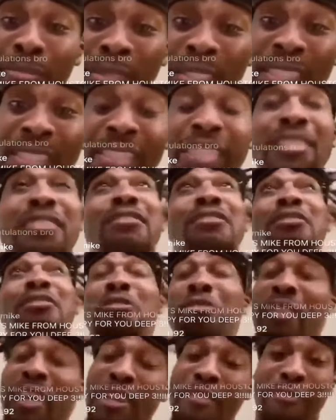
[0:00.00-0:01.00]
I ain't gonna say
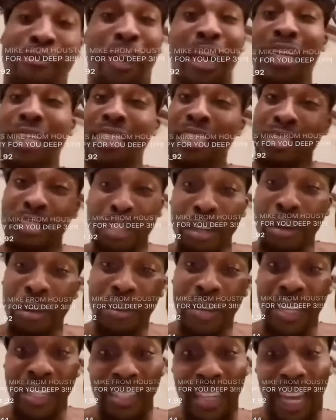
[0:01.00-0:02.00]
no names.
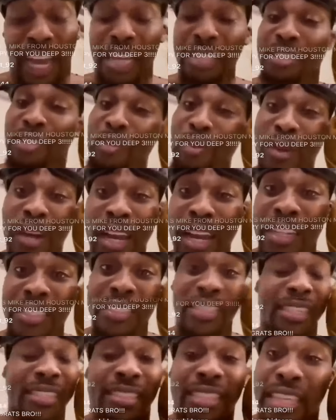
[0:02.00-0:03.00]
There was a
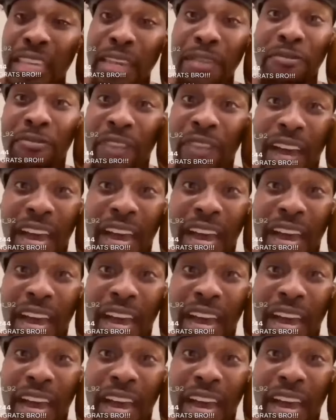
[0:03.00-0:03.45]
lot of that going on.